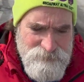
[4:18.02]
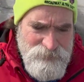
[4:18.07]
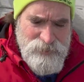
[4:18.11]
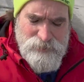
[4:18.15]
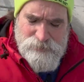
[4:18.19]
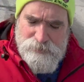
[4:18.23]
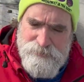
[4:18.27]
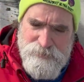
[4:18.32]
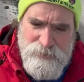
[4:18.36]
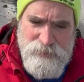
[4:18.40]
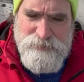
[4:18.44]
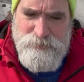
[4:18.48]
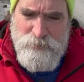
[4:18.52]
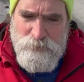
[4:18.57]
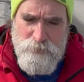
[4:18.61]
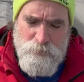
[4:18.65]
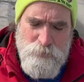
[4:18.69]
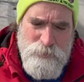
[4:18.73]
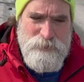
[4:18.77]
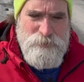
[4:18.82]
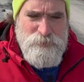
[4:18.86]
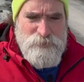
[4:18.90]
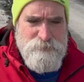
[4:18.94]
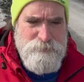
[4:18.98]
As I don't know
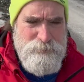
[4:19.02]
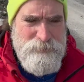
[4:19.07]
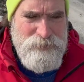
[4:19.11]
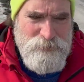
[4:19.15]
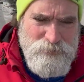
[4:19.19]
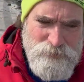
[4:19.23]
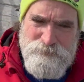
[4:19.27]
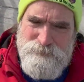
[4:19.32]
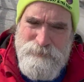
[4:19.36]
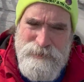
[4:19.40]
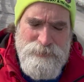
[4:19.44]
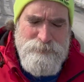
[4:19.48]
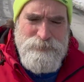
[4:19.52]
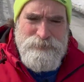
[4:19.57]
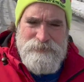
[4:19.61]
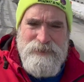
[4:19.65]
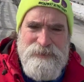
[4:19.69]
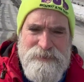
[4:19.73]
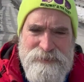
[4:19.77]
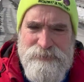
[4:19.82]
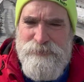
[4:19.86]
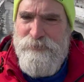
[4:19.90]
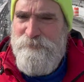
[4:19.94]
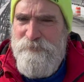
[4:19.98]
when it was built. It was probably built
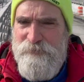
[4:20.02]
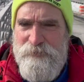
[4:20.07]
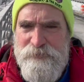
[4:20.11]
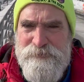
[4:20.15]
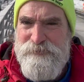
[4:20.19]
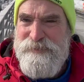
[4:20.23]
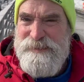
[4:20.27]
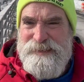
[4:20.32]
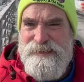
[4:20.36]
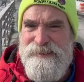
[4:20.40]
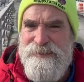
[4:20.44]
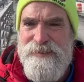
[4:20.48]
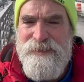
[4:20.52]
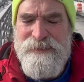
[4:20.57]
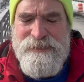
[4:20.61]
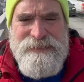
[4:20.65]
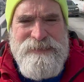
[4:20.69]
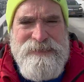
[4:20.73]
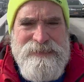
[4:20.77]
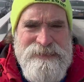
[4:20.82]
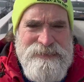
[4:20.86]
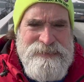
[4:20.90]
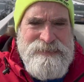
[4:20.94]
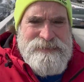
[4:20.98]
like in the 50s,
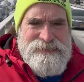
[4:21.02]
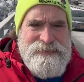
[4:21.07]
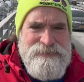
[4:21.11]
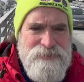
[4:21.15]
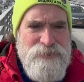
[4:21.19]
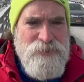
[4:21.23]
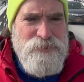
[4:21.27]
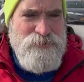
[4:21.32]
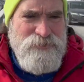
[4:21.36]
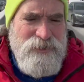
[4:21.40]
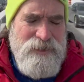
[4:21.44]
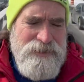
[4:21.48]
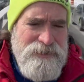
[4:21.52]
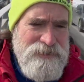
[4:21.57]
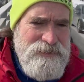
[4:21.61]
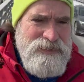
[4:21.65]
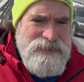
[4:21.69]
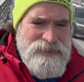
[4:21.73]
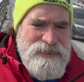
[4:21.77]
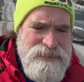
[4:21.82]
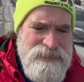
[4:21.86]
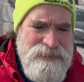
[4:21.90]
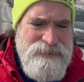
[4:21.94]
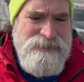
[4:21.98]
it looks like.